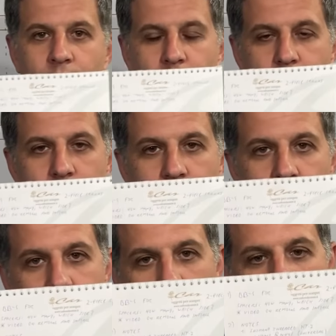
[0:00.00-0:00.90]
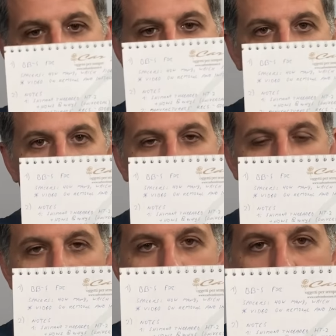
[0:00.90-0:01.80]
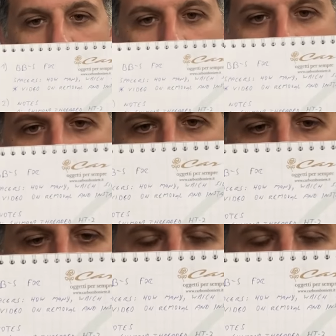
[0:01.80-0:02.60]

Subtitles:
in a lot more detail. This is just to